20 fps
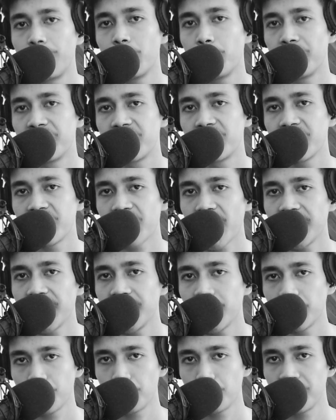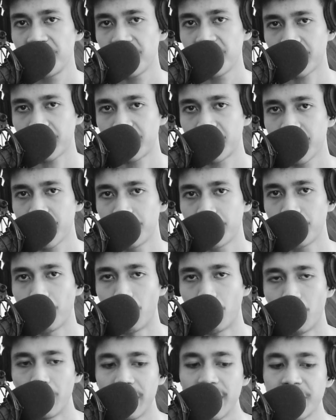business idea to be
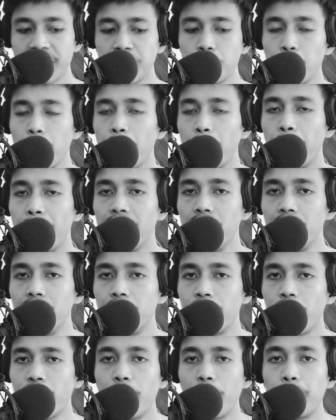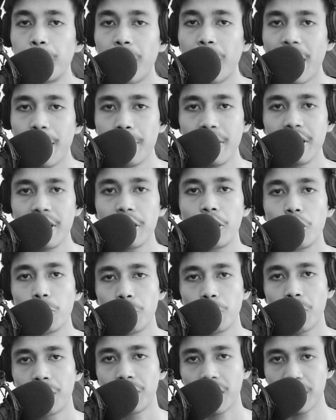successful, it has to be built for a primary group
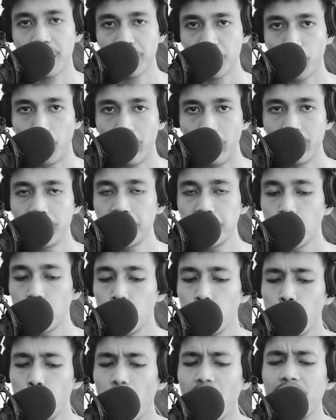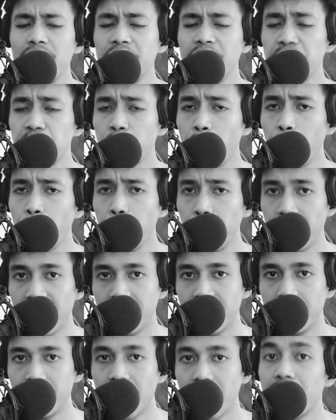of customers who are in some
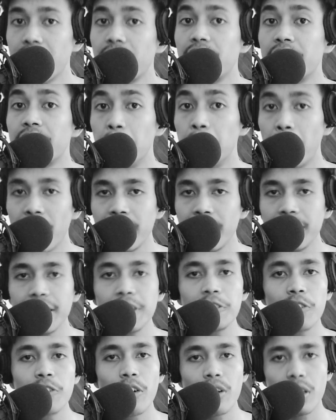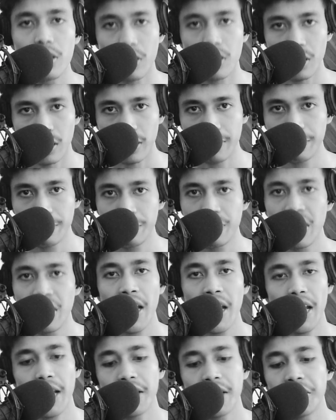pain and are demanding for a relief,
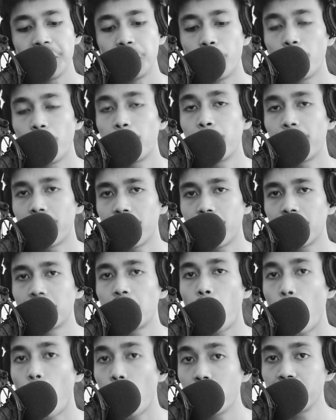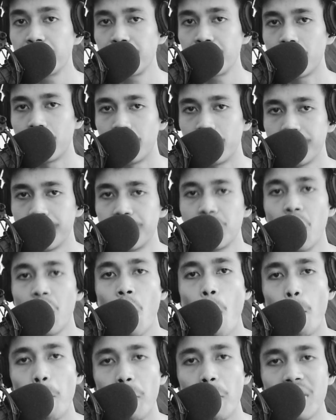and your product or service
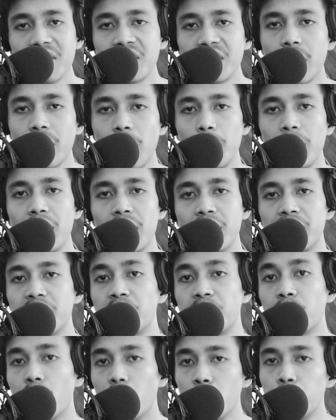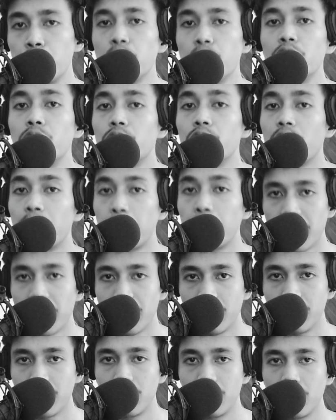must come as a solution to that
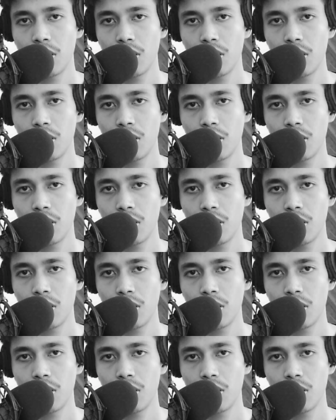pain.